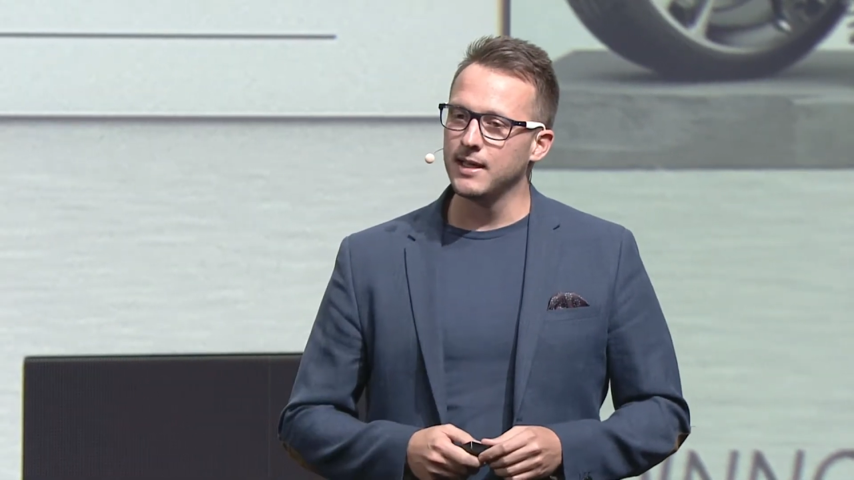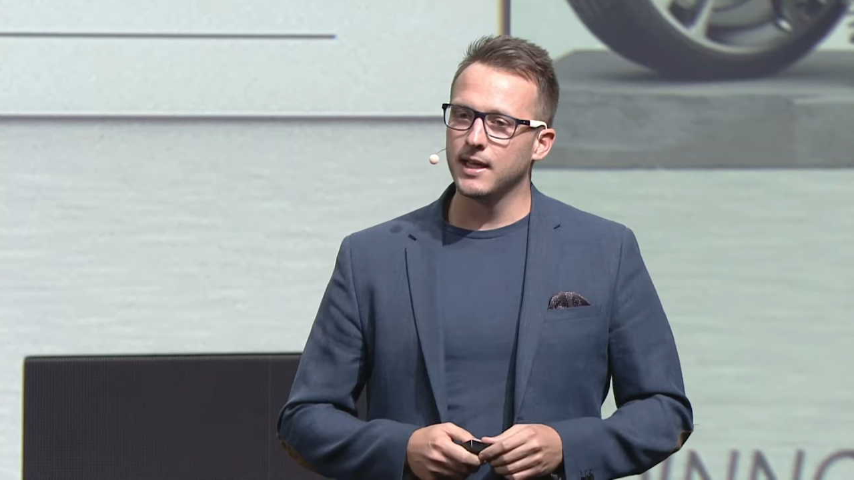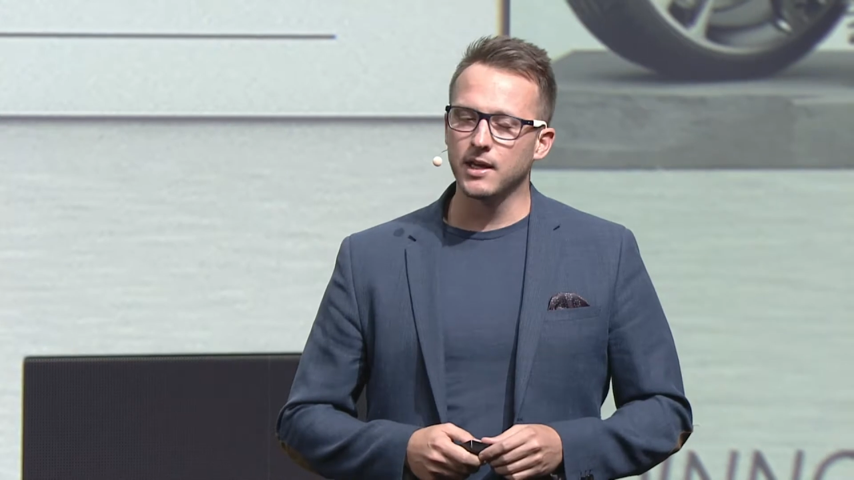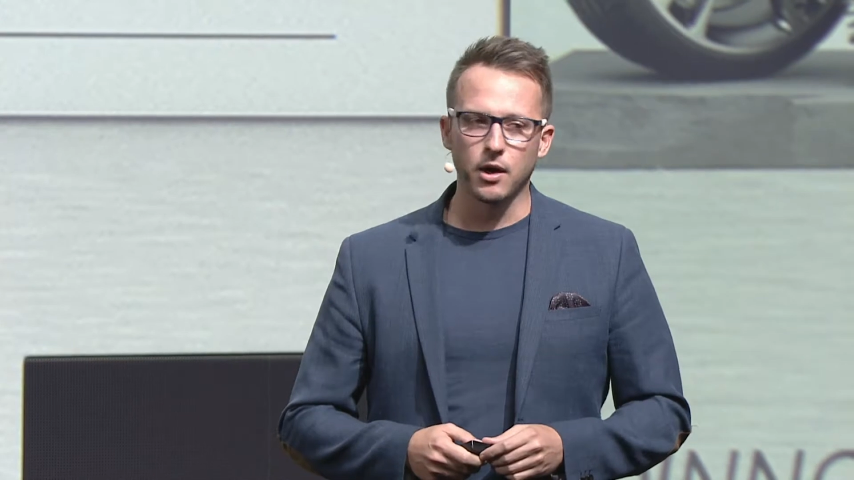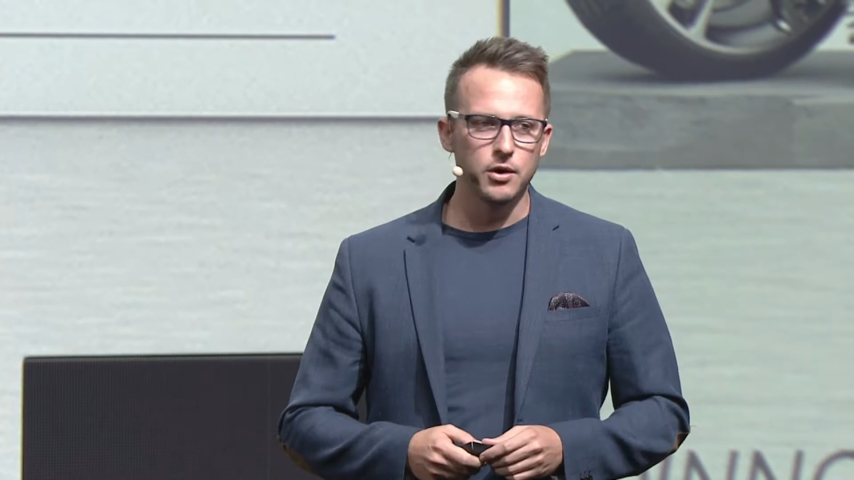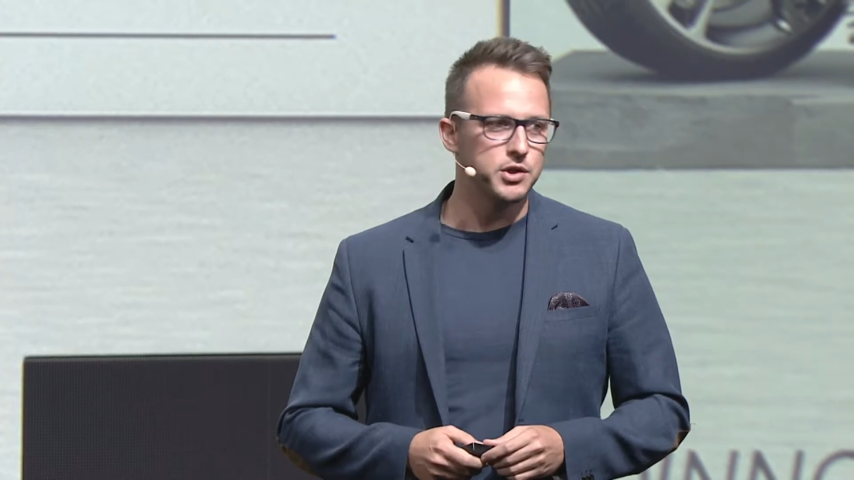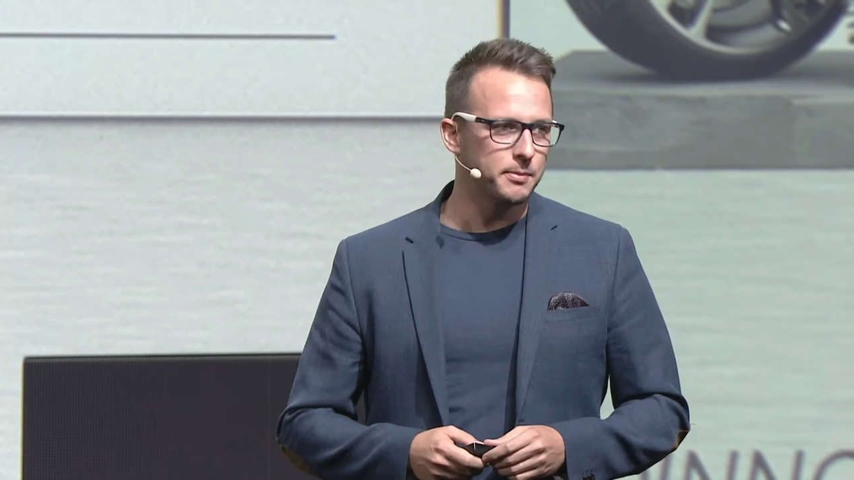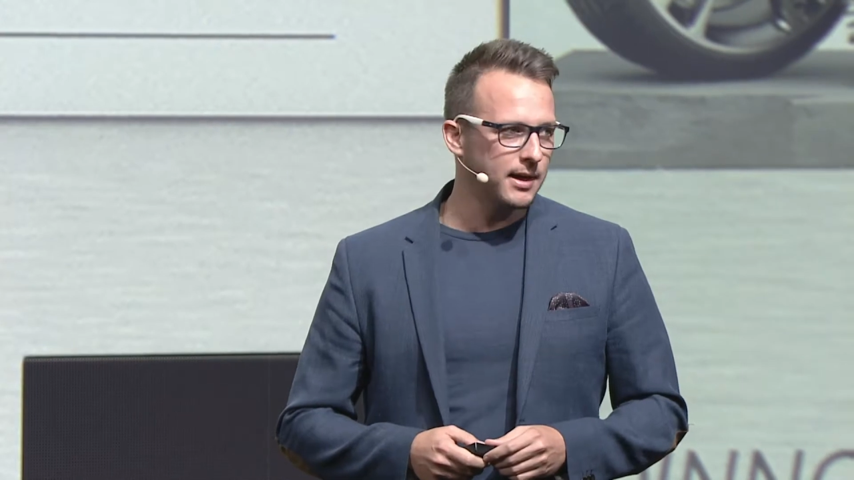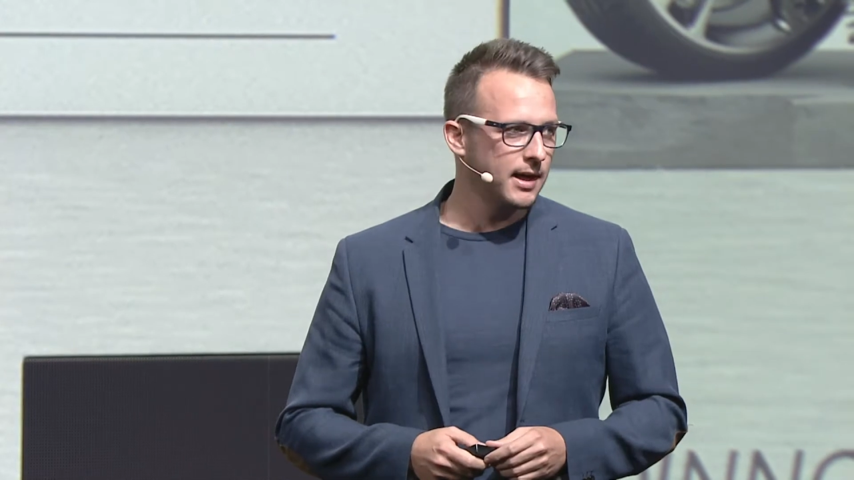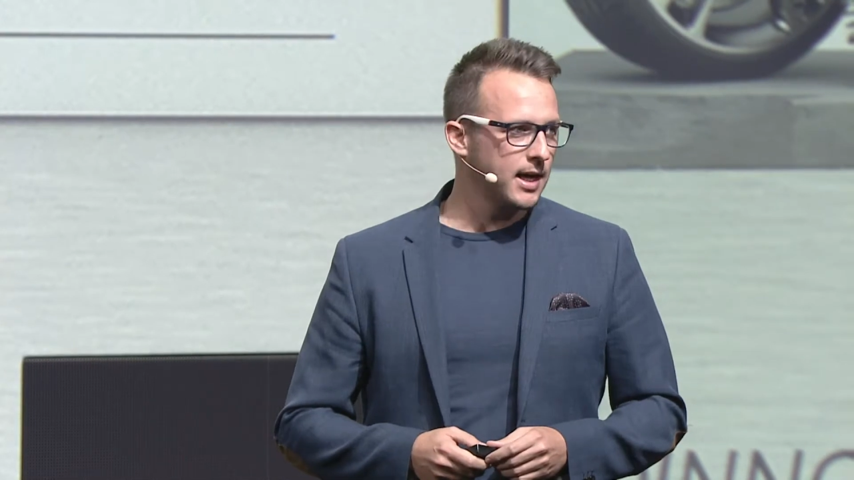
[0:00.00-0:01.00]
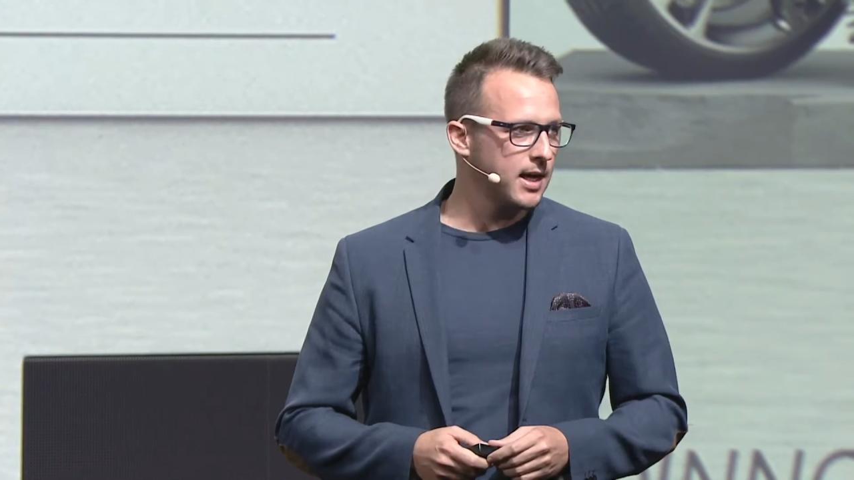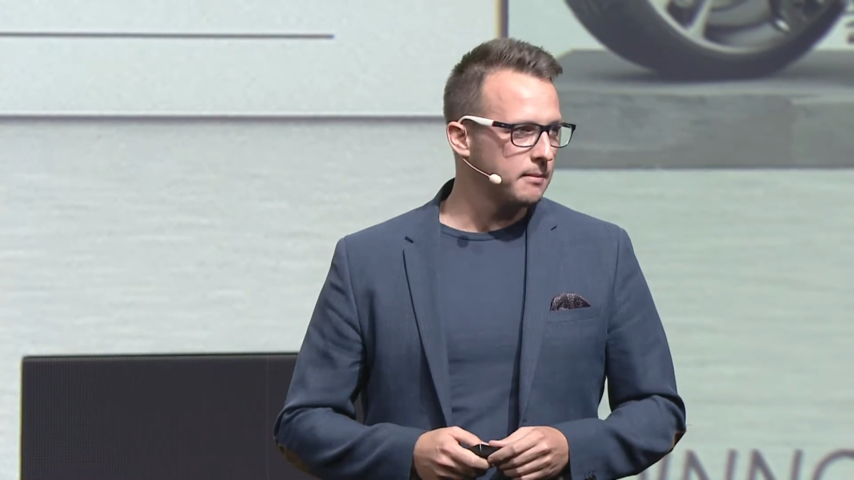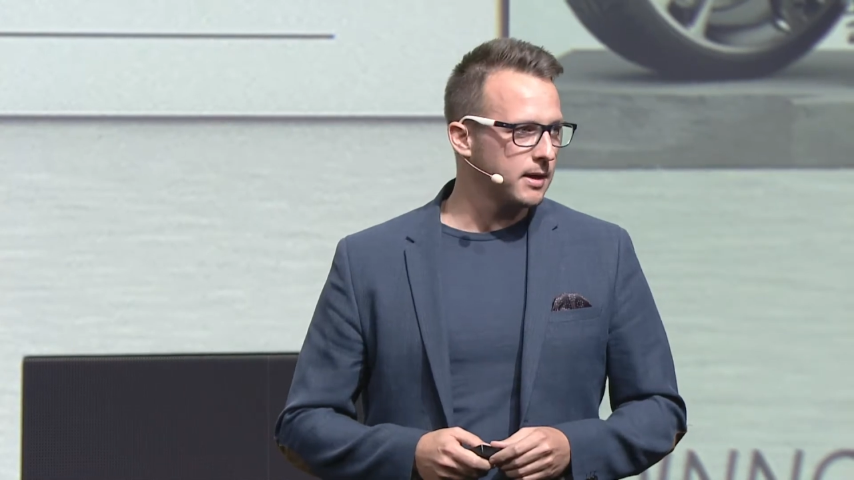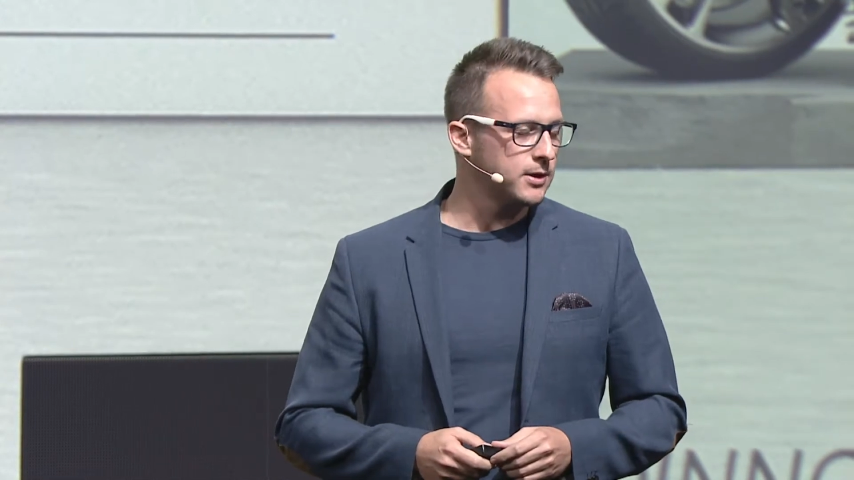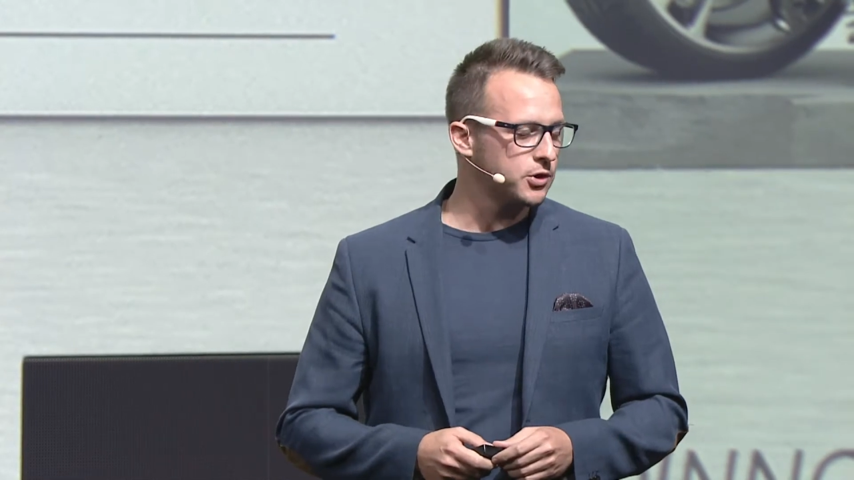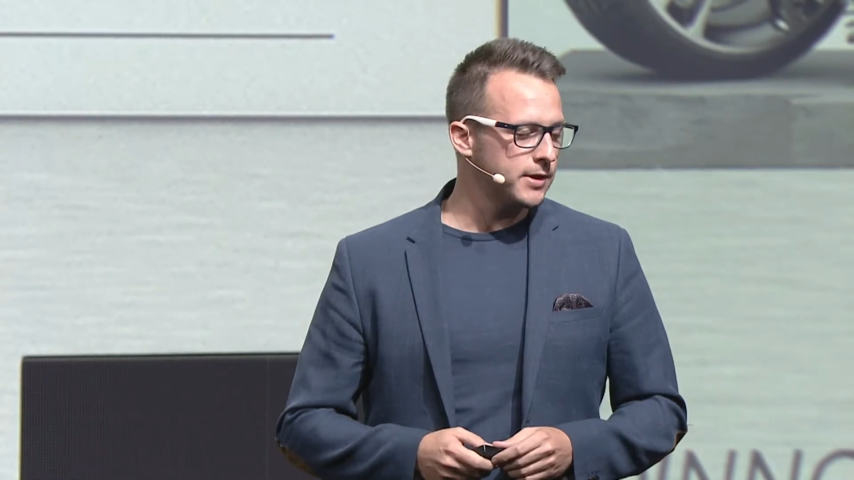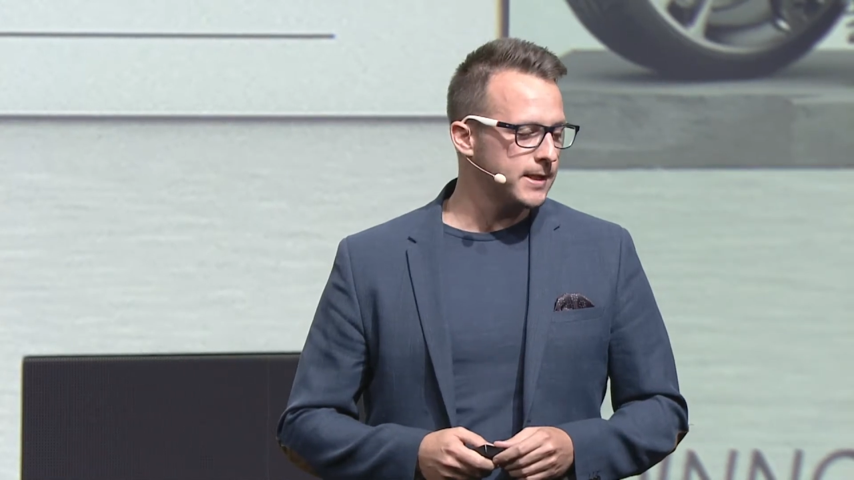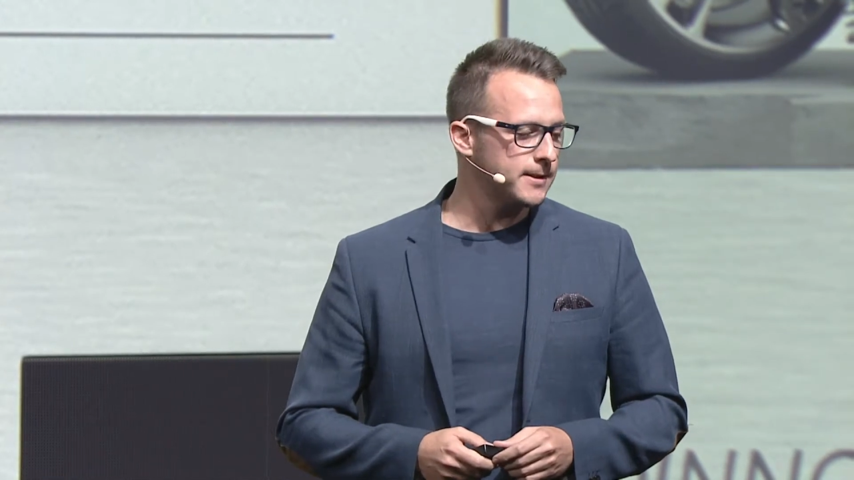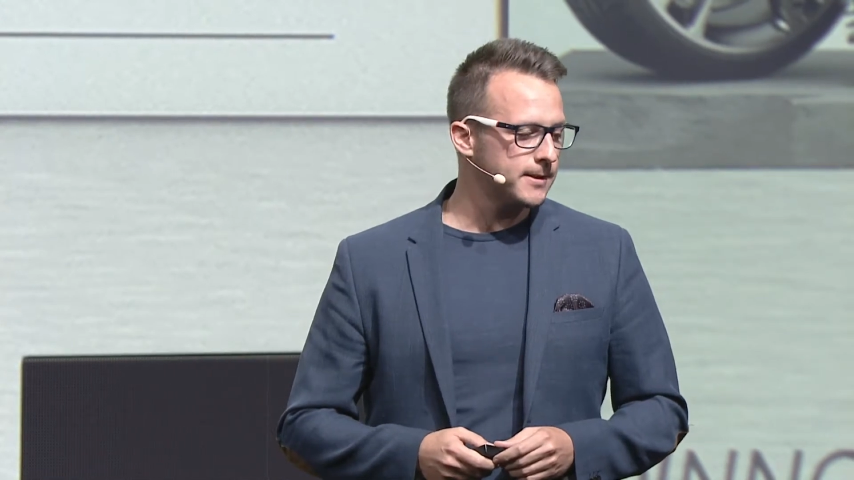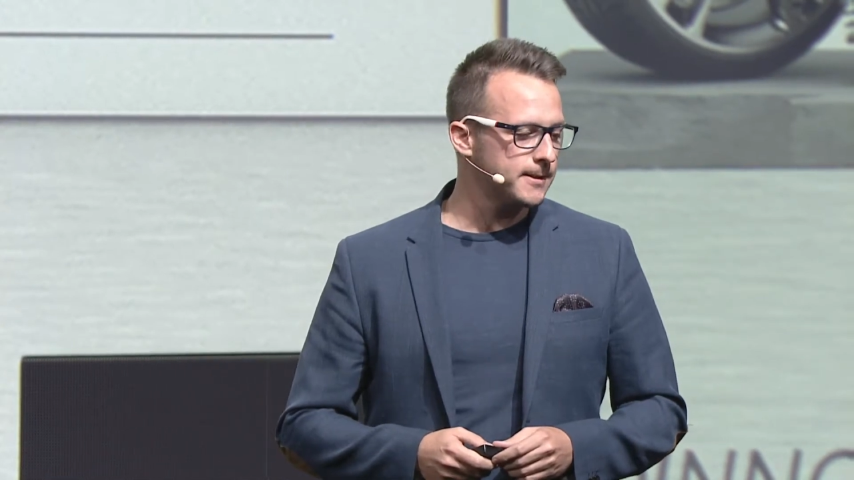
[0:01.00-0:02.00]
in low to middle income
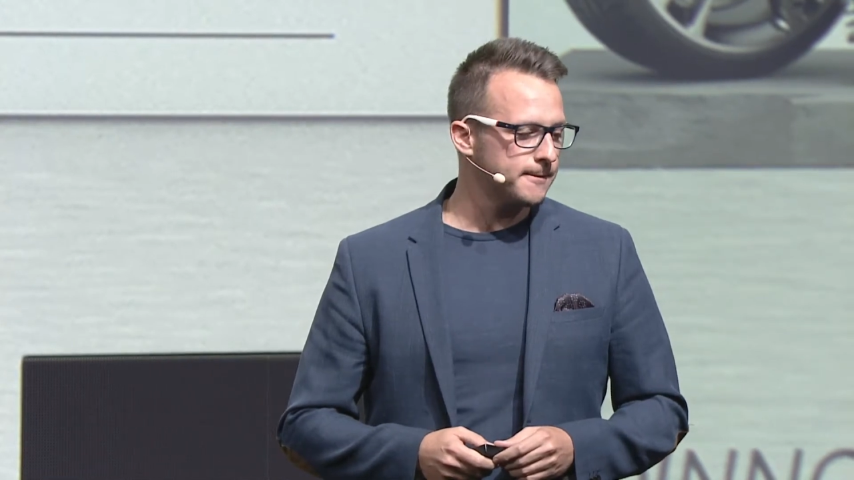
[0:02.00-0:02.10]
countries.